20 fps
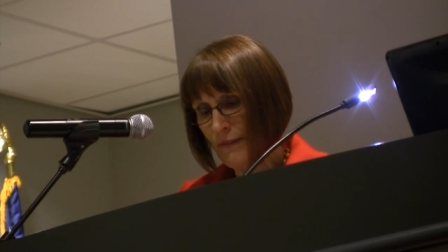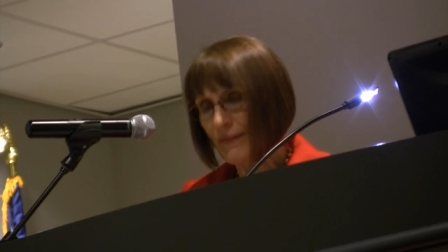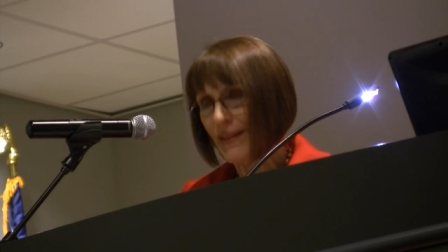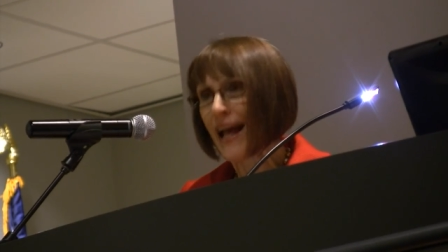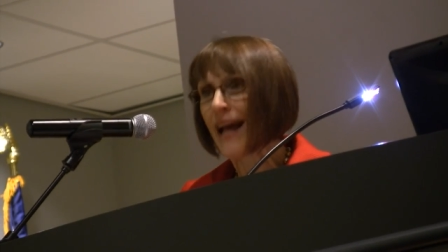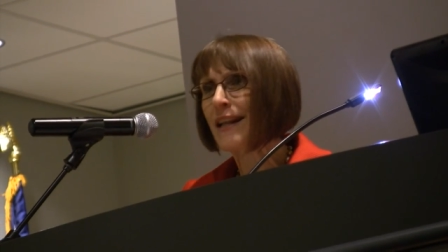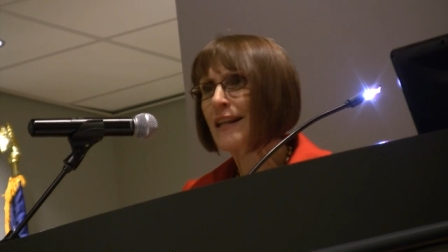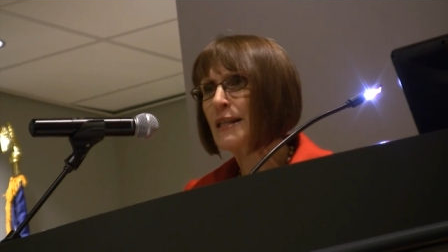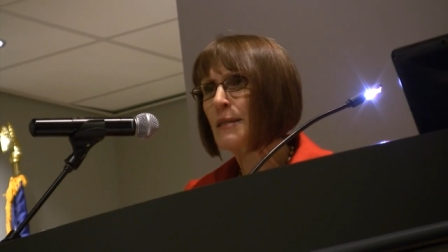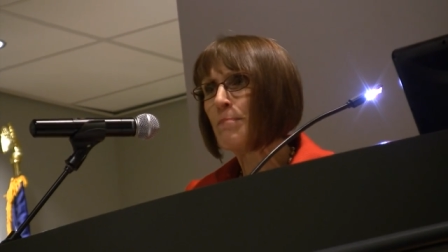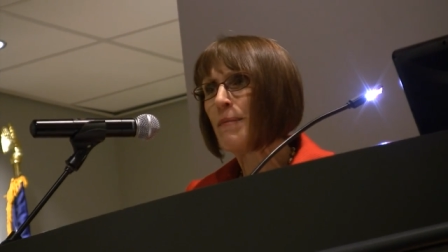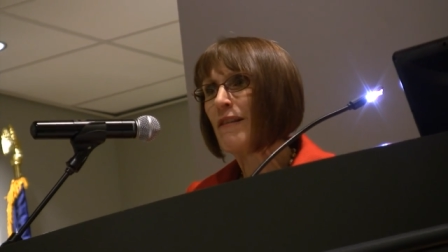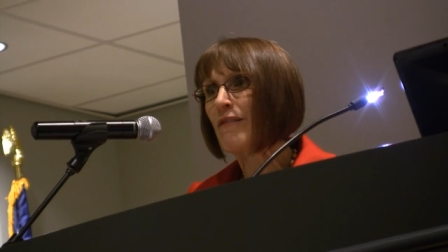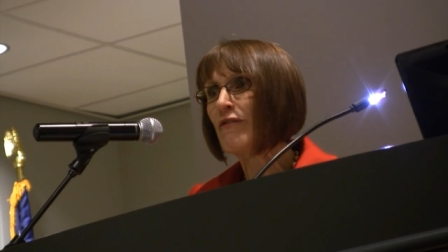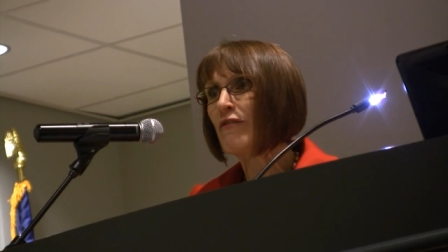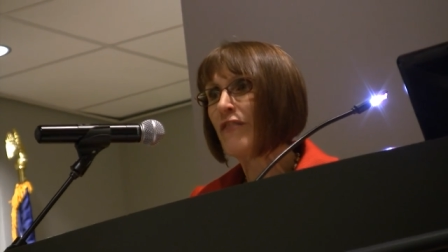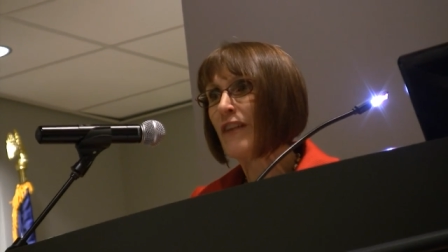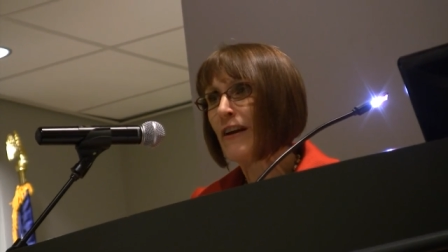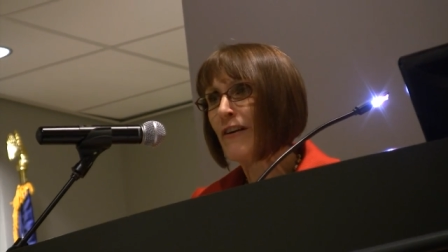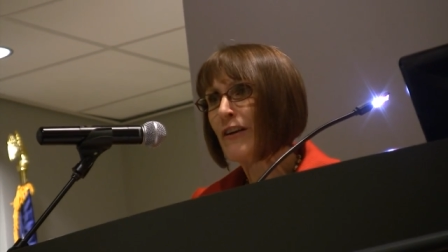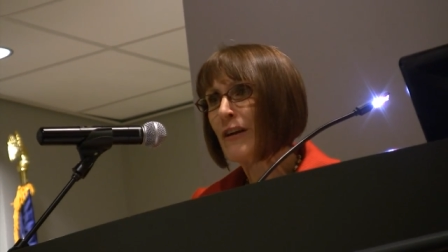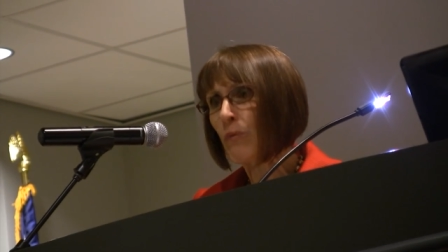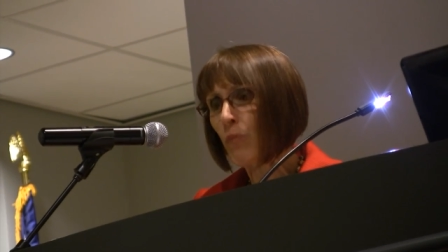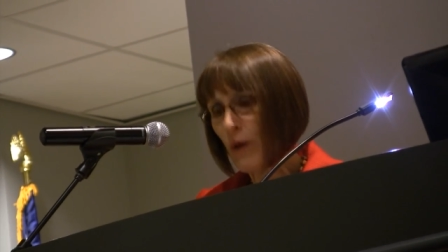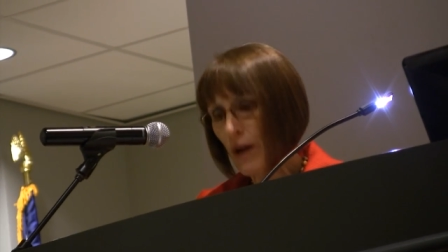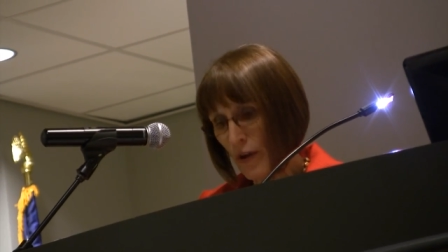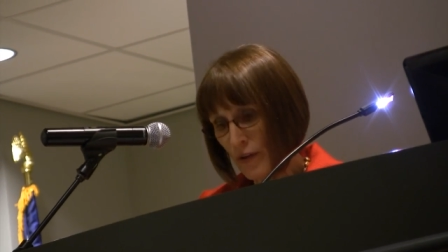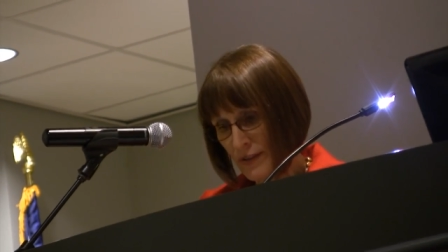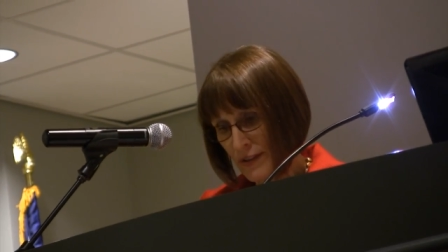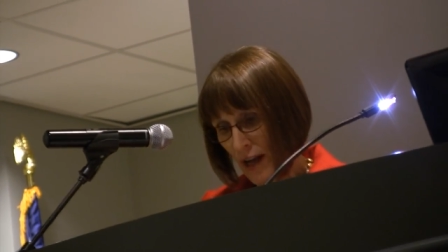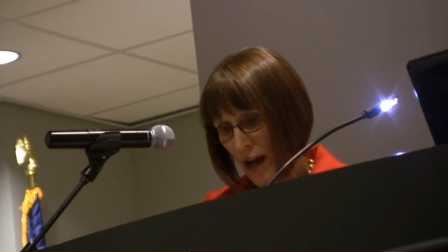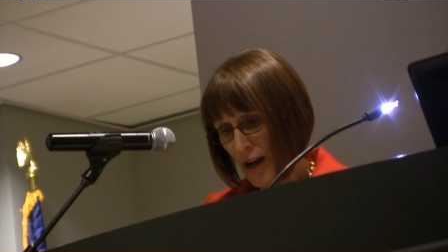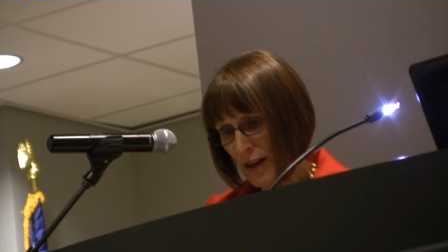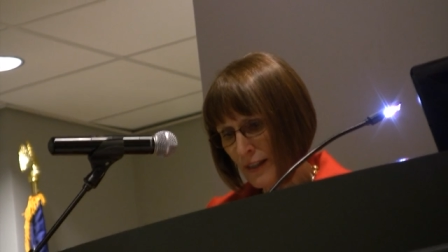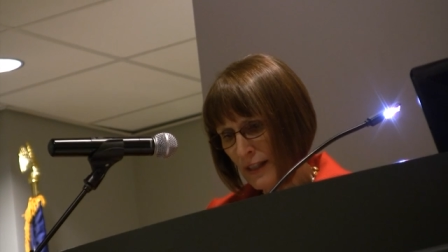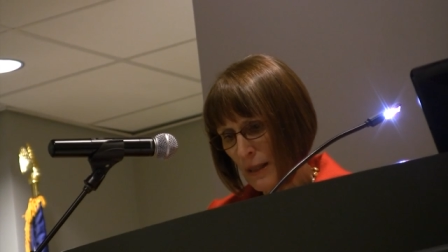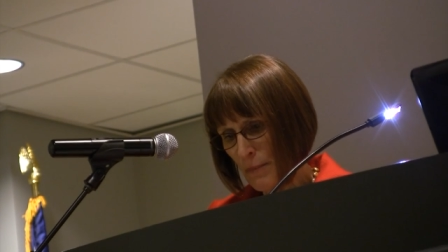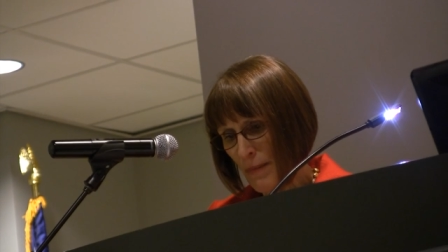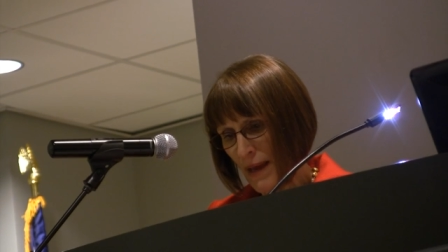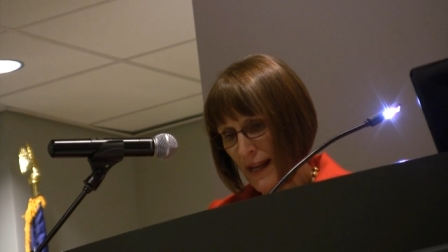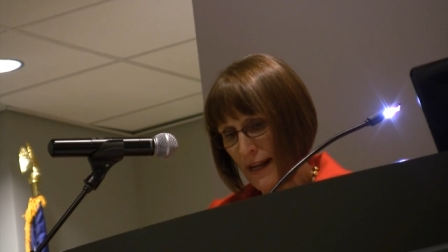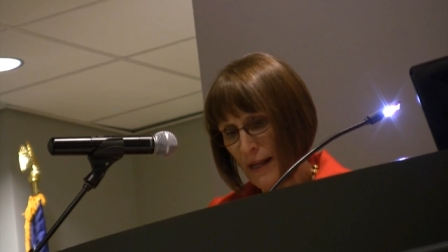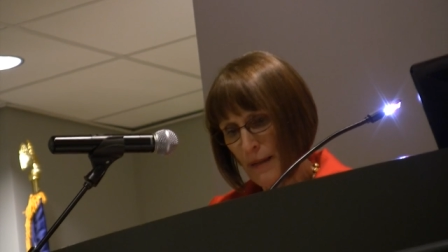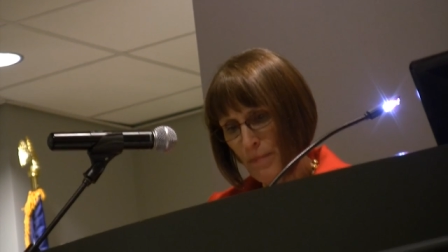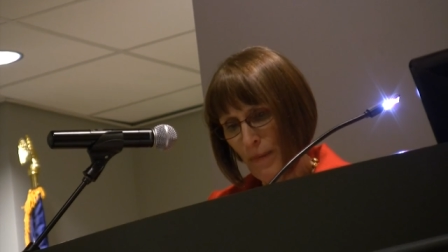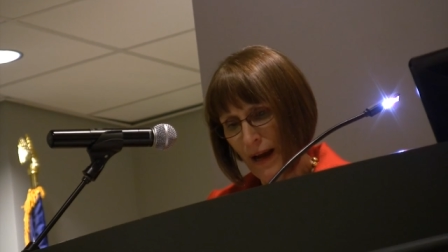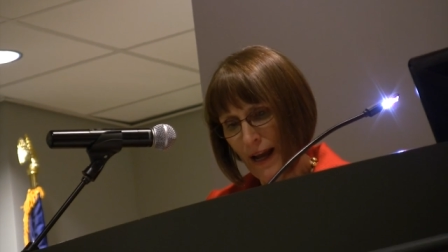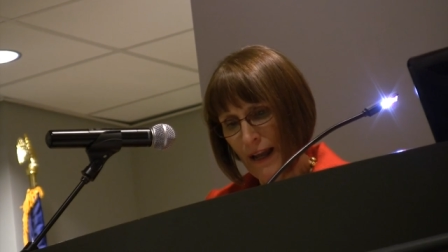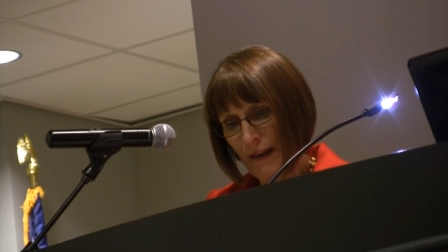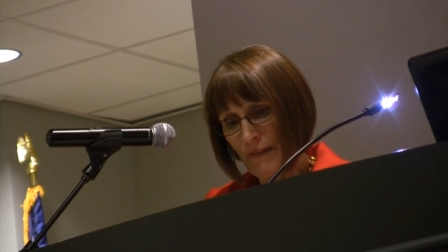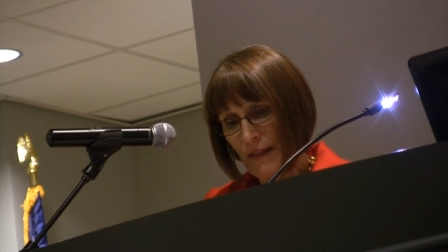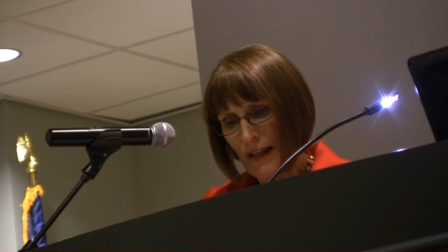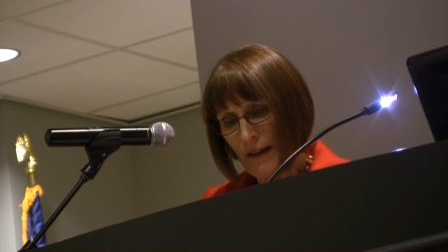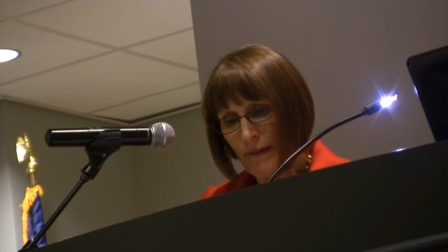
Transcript: And it's been very well documented by